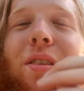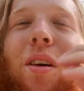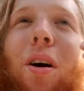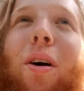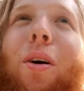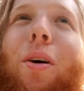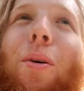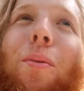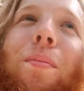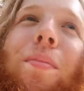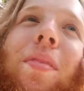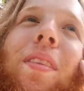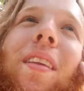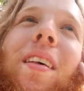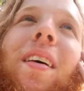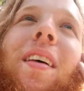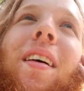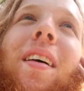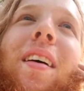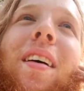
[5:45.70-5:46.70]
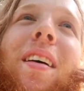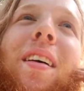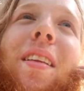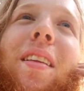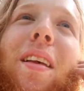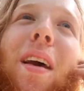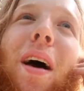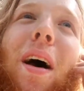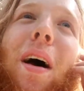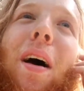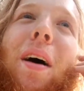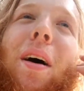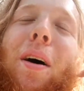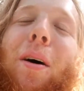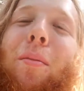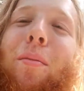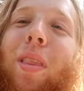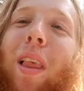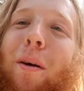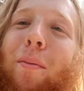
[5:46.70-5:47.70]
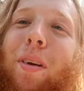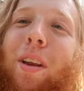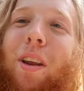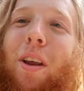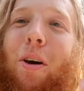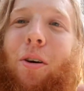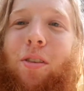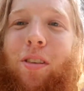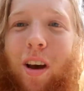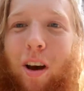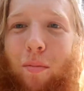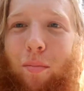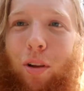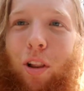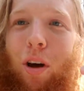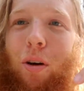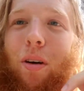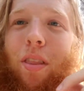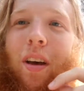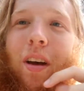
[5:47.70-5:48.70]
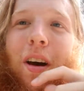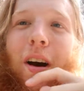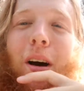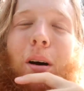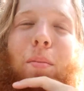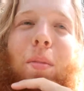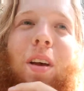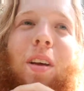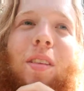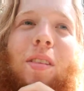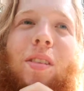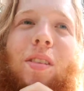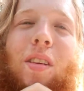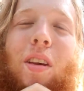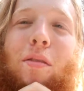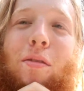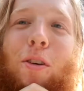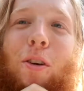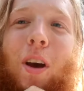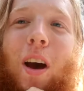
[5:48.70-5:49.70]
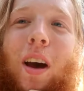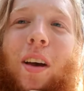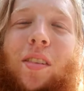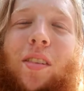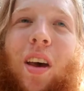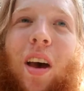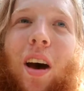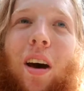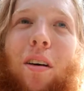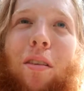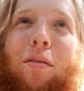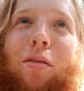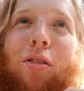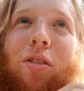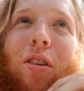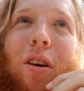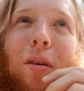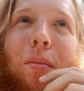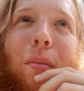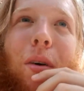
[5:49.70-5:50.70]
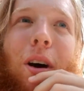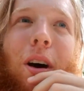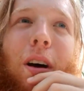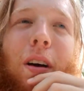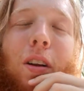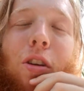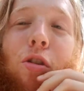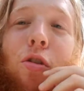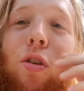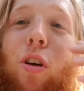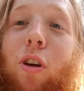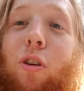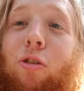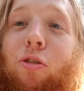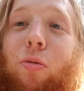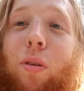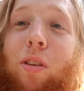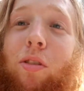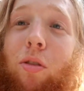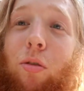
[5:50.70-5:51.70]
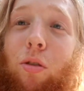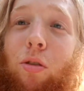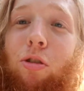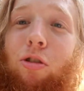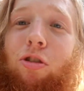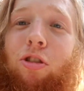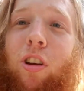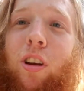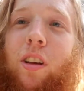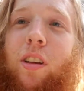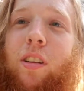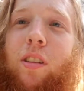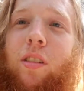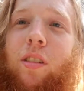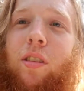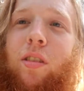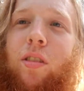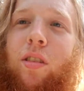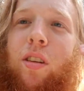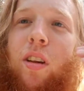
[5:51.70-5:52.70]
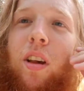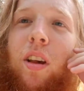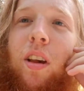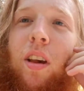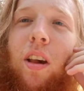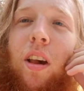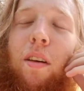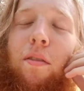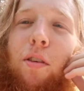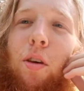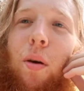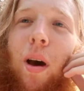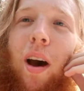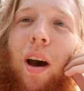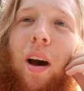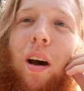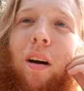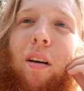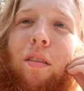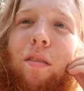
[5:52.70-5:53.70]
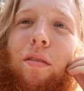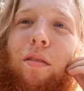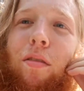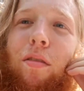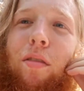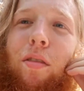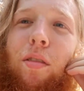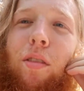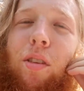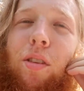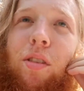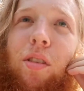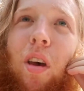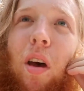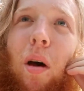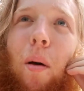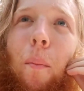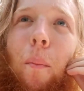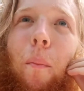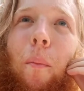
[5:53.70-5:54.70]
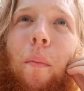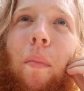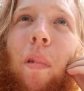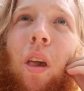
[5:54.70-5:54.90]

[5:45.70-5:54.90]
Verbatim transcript: So yeah, um, let me know down below in the comments if you guys have some uh, New Year's resolutions, if you have some